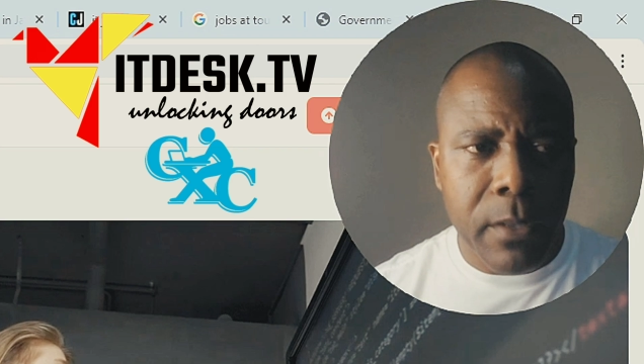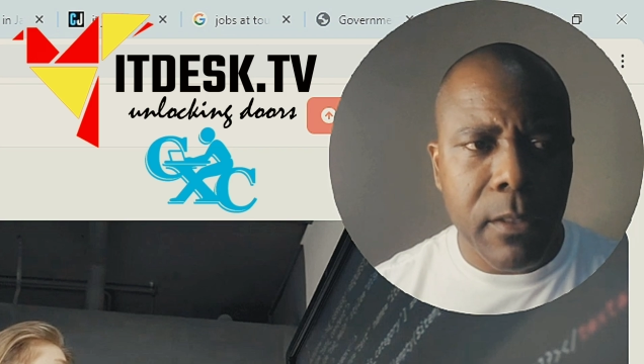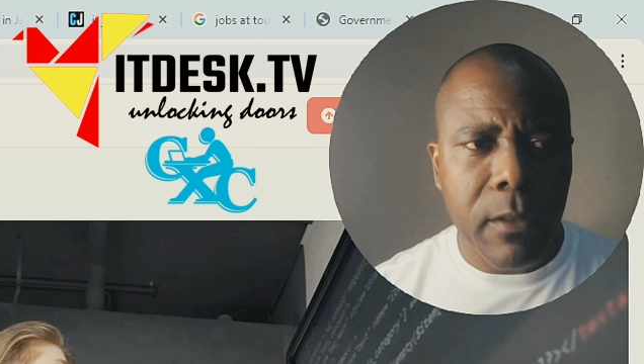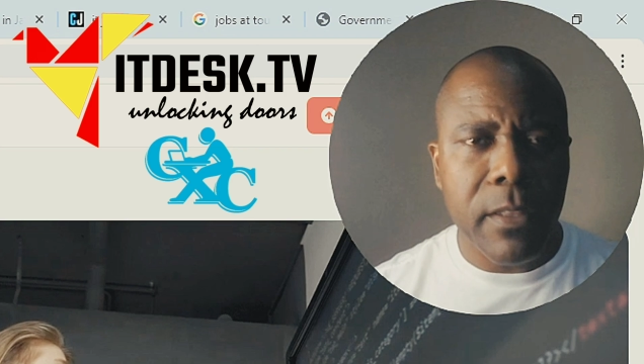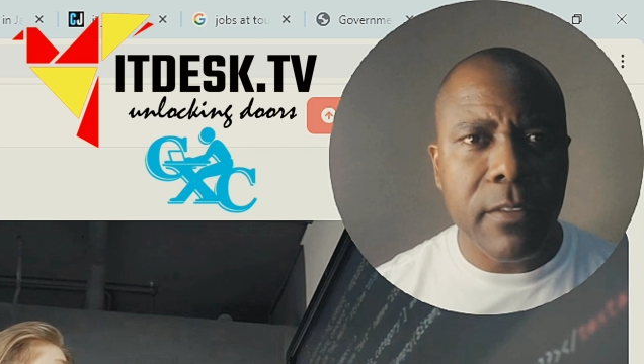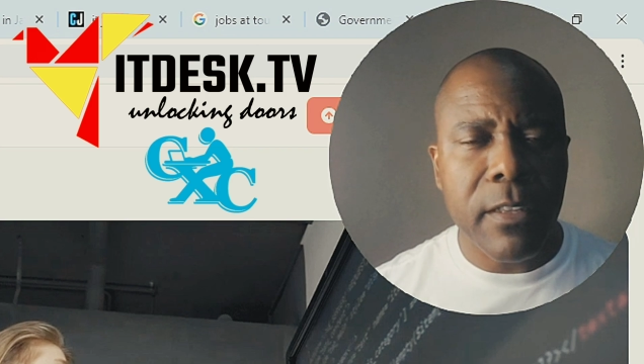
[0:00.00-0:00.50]

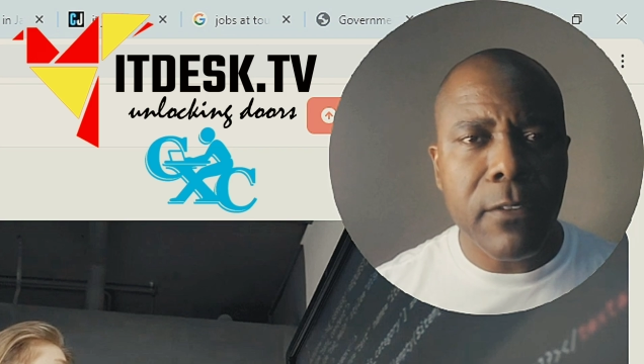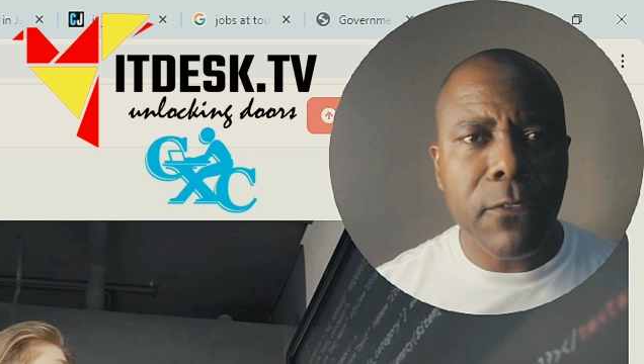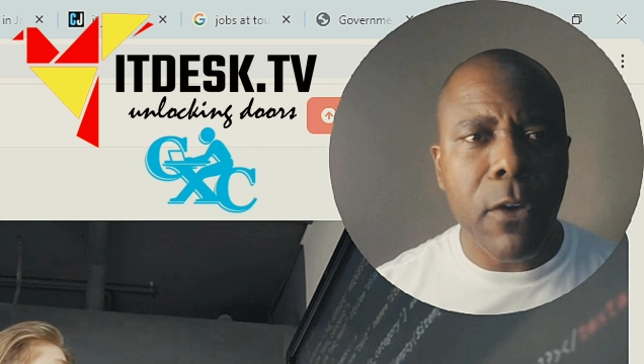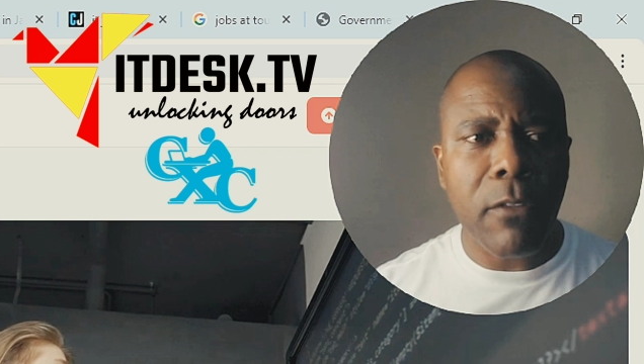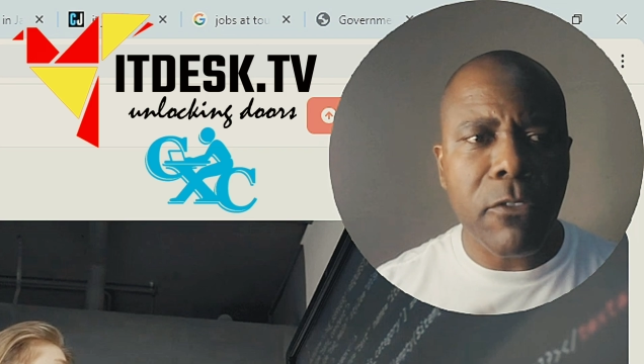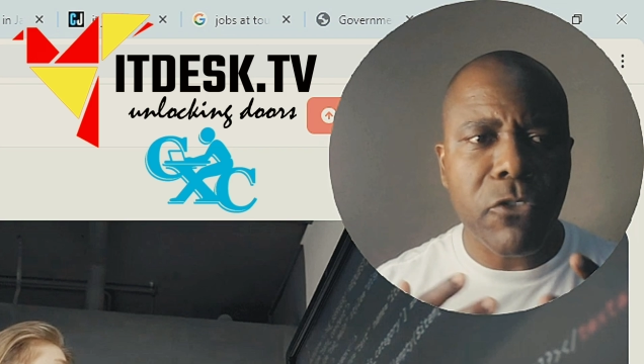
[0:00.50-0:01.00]
Now, this
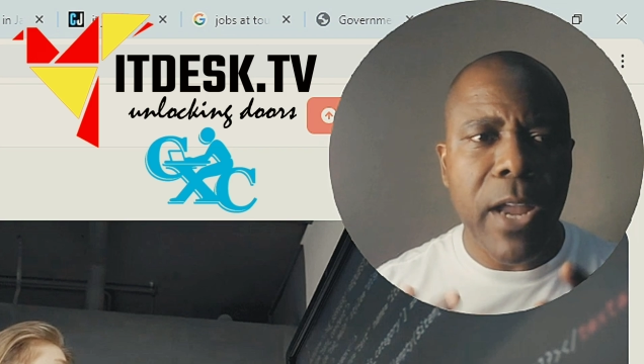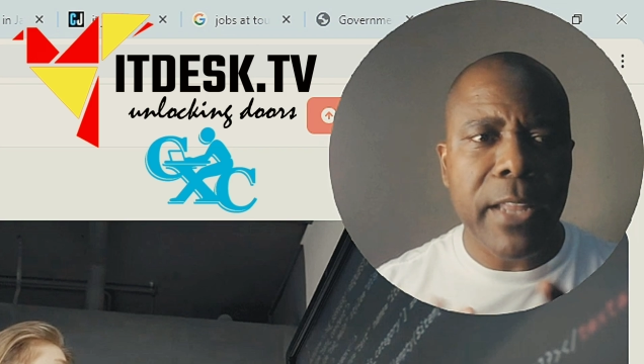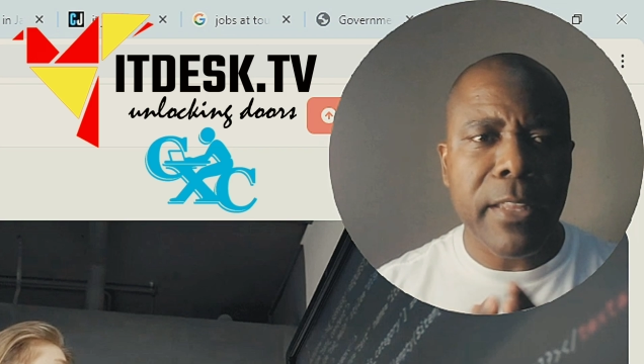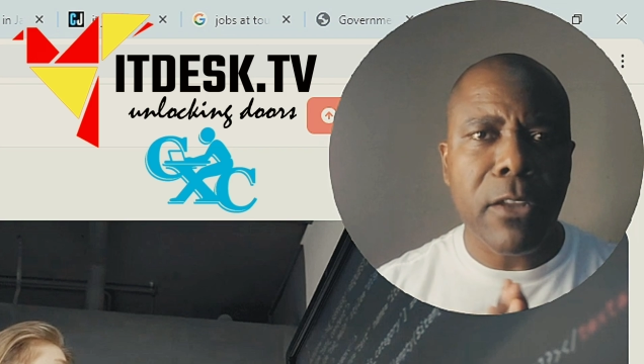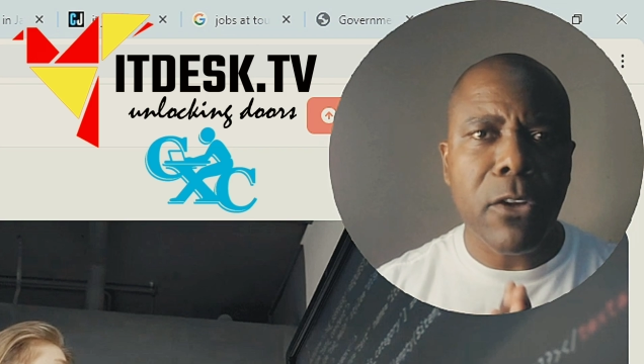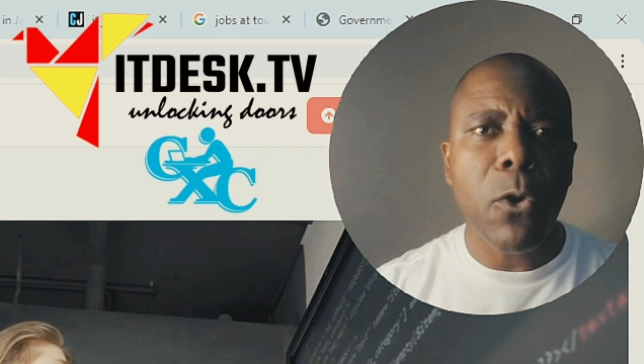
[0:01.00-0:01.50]
involves
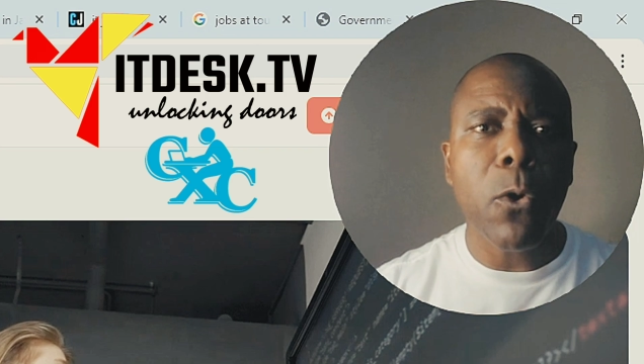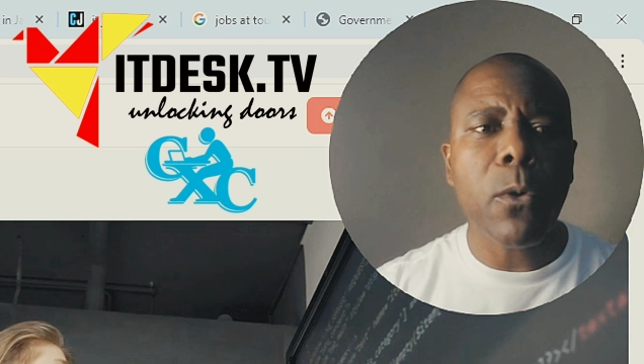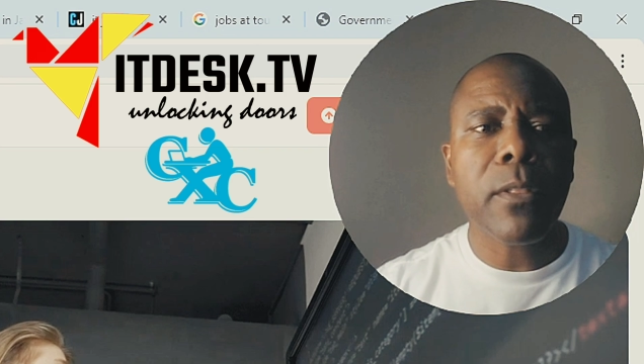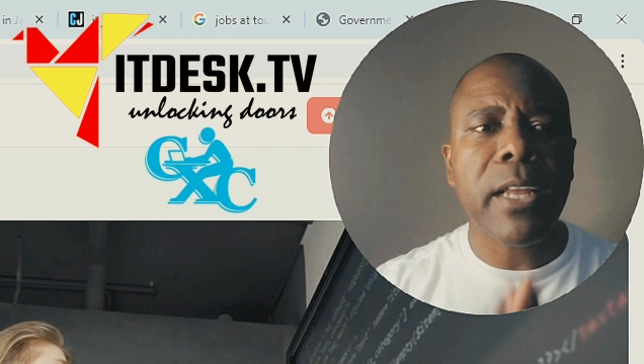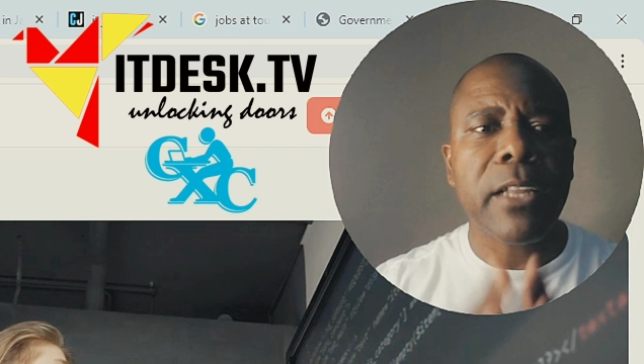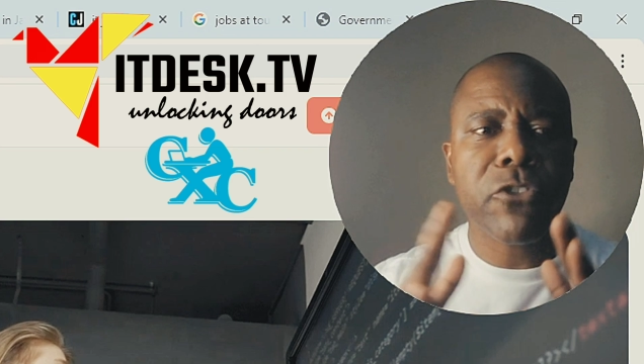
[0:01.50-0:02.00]
writing
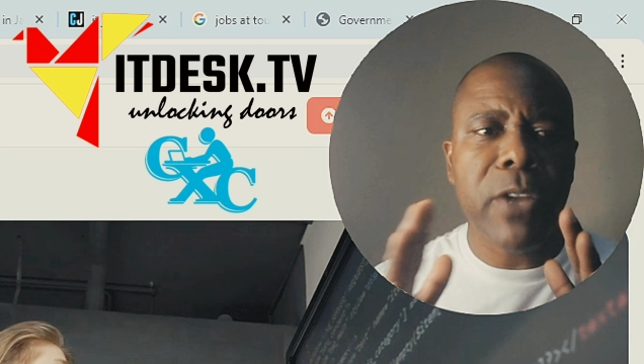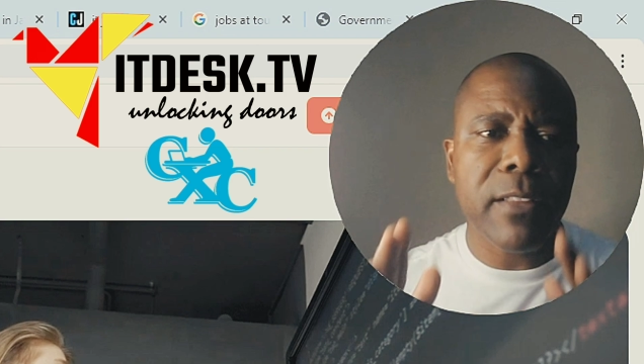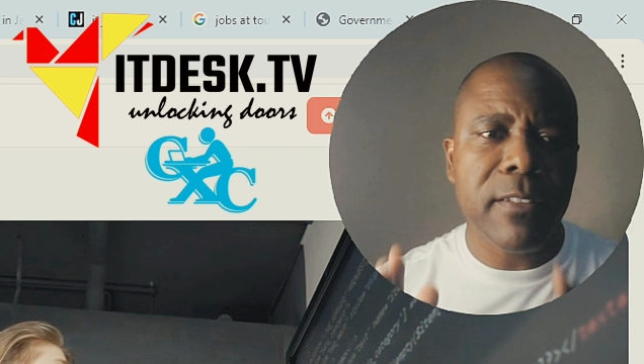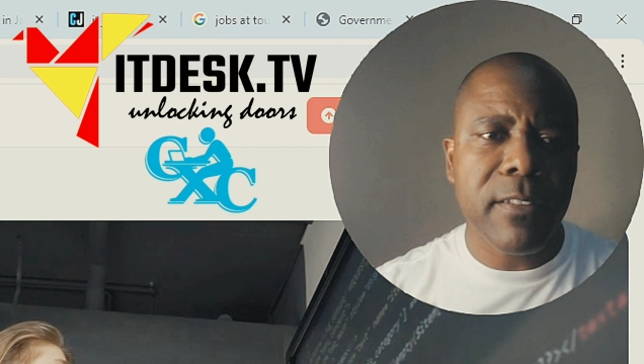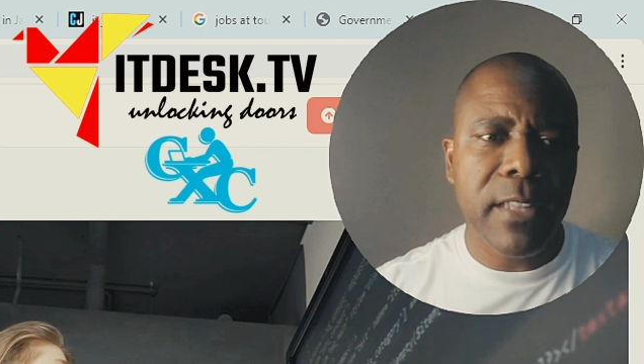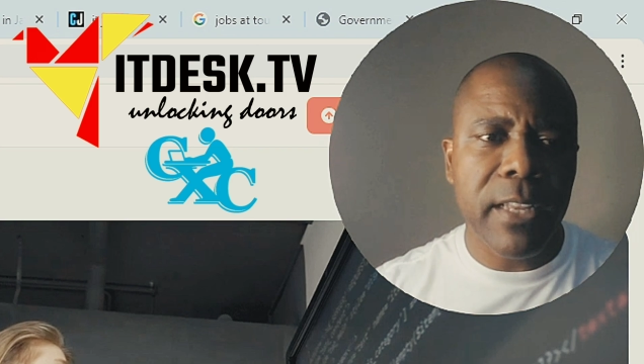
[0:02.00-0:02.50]
code that
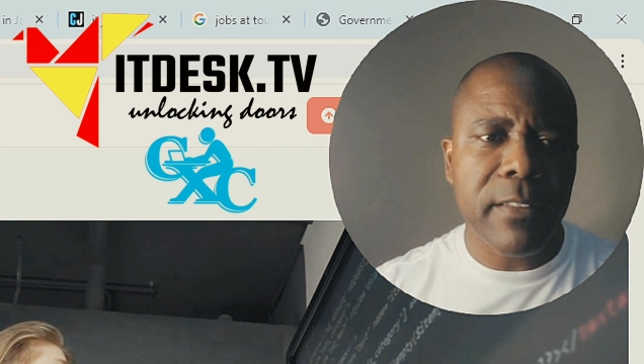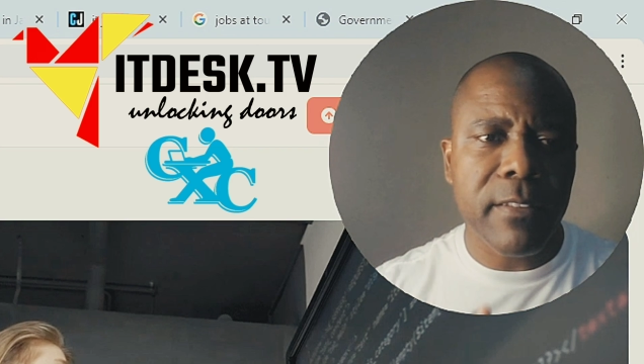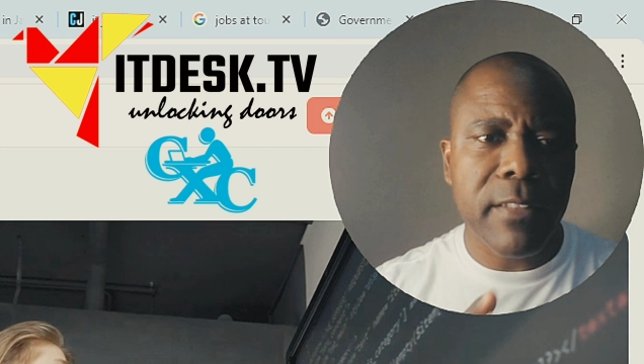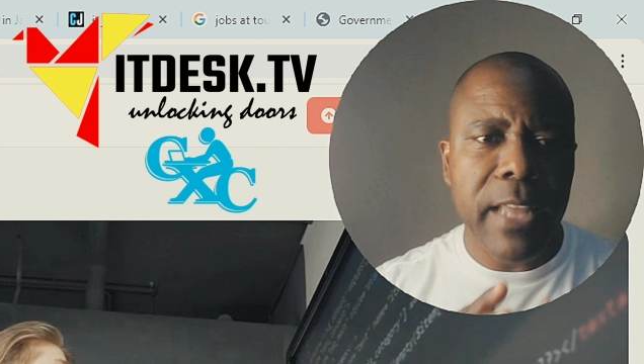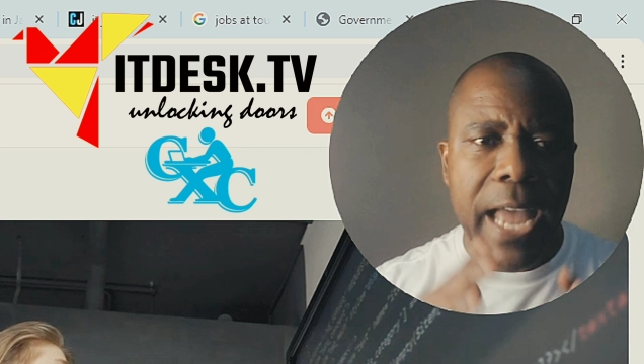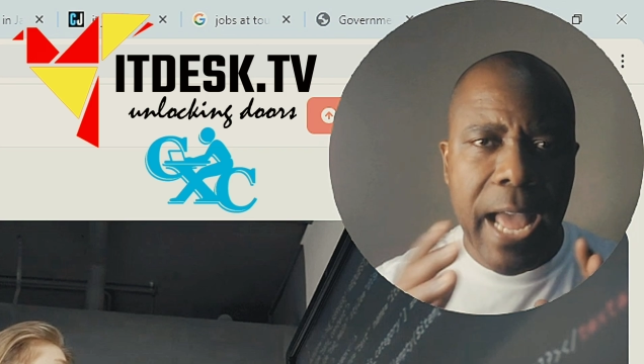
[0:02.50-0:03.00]
translates the